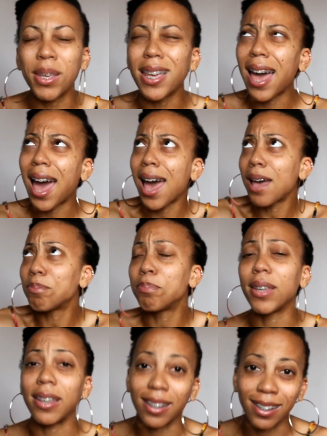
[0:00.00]
be
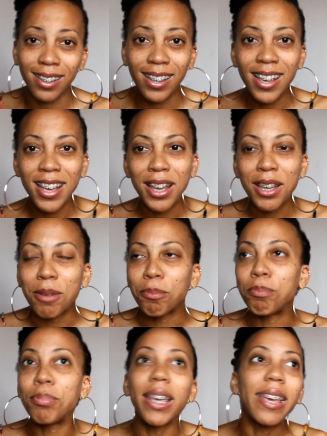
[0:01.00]
happy
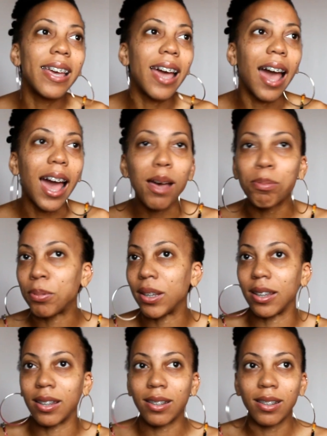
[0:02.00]
be
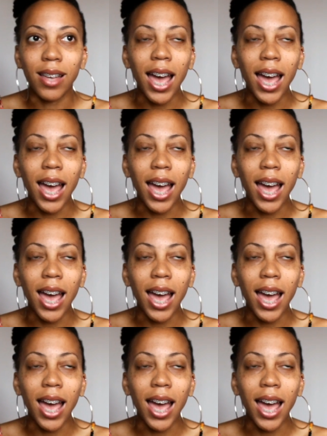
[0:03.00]
happy.